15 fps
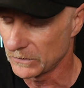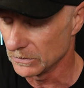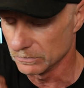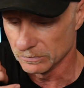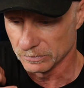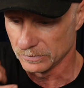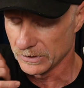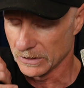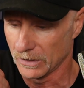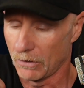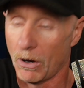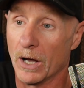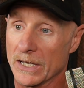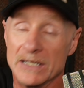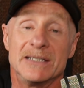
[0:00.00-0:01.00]
He
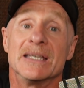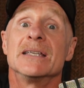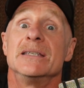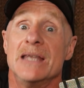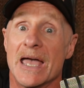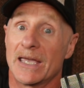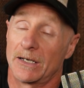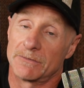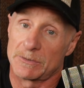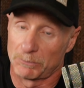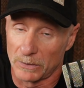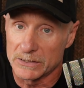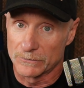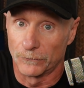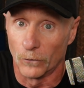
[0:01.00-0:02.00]
did negative
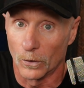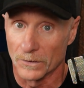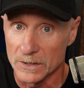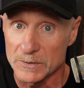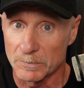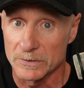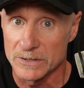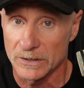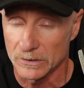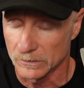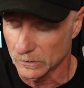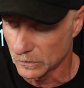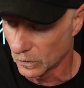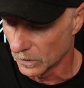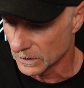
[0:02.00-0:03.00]
splits for this
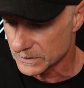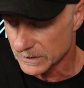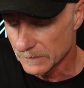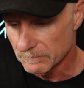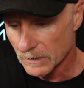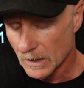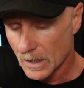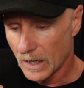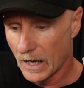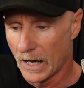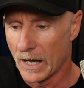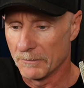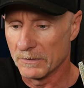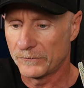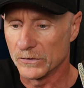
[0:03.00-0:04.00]
particular course.
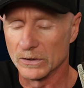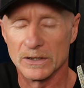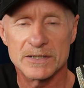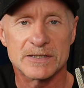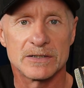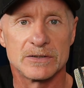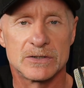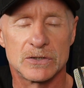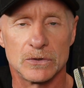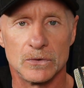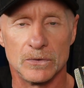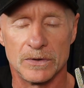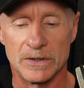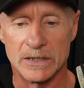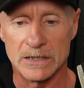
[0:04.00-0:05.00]
If you listen
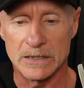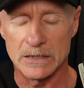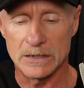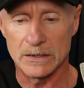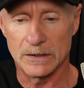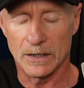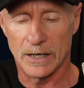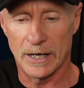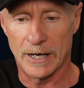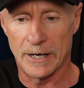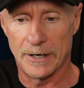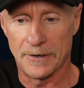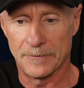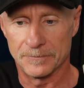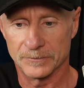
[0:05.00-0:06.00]
to the
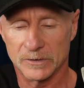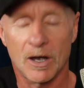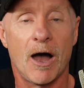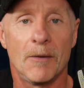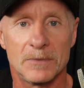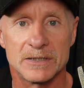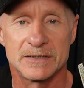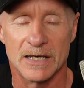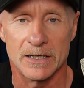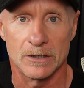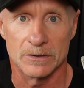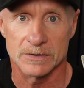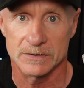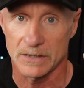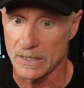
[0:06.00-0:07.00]

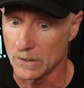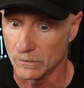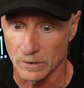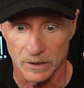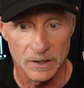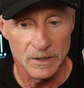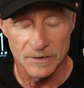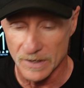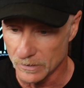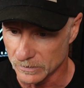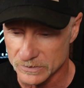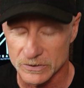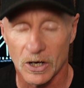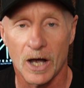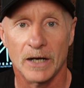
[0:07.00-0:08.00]
commentators, they were
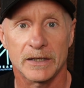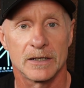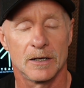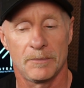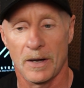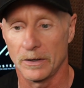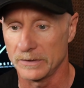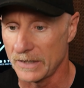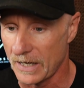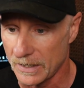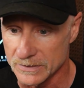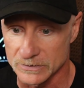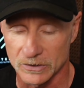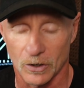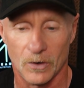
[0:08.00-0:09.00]
talking about,
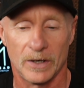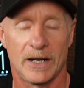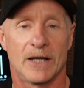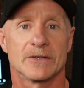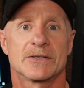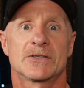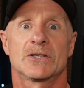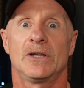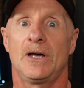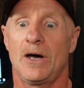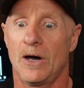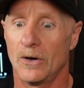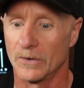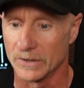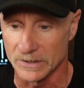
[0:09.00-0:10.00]
he's going out
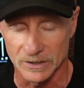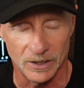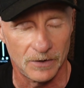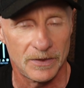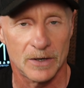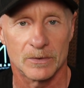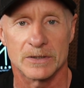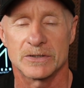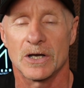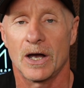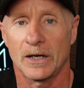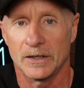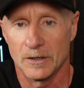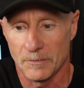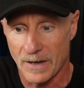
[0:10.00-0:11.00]
slow, and they were
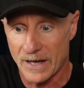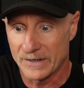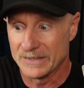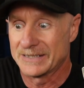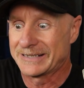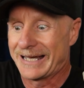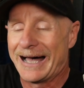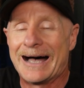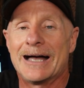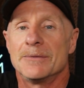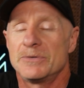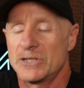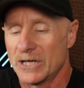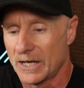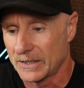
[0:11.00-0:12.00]
talking about his
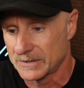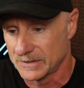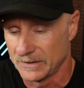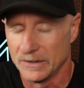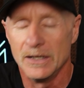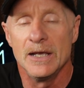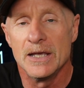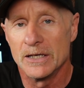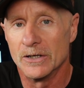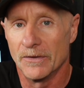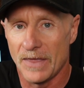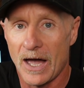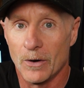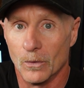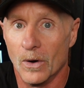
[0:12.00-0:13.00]
time checks, and
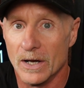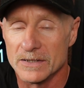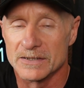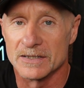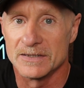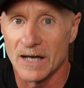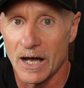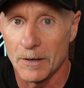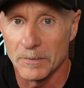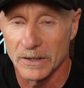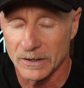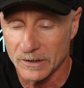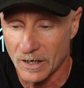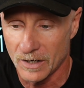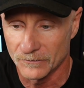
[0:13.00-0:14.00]
that was a
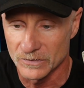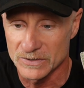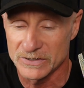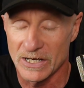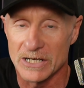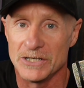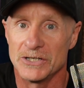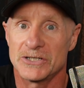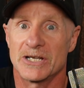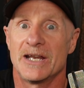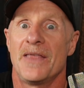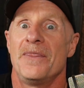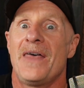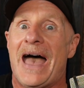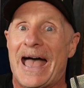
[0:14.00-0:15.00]
dominant conversation,
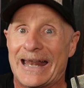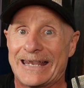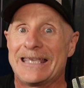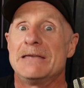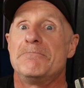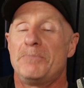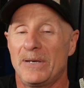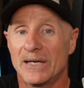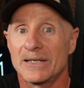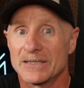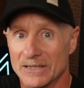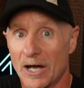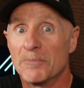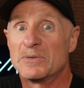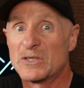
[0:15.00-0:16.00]
and that he
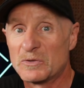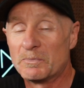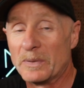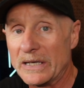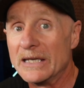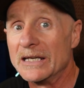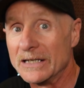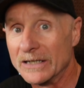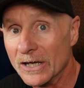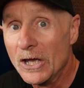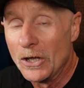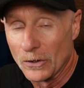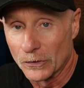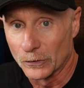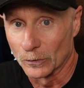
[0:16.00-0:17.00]
picked up speed
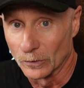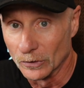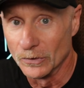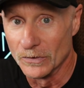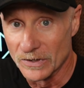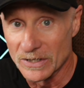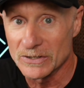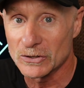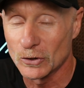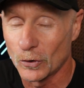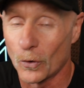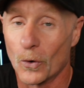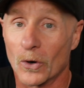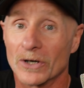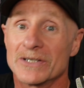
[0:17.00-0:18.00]
through this
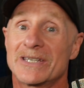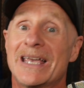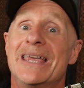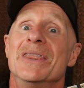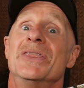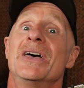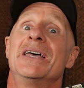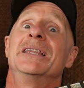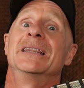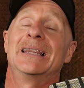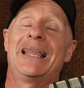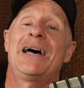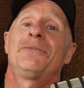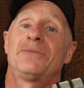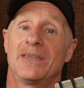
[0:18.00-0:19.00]
course and then
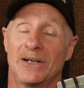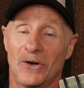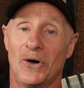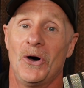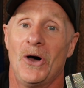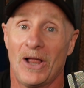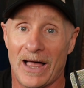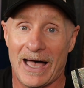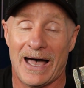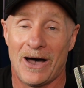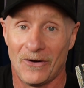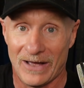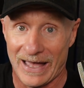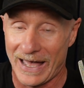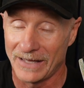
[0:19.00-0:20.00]
left it all
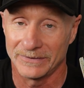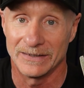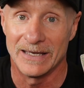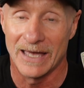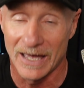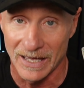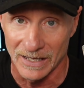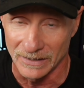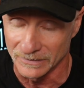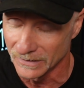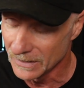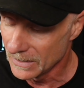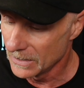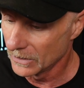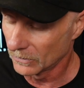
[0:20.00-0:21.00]
out at the end.
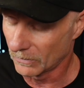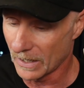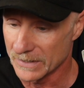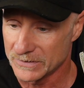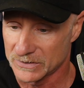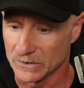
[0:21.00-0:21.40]
Right.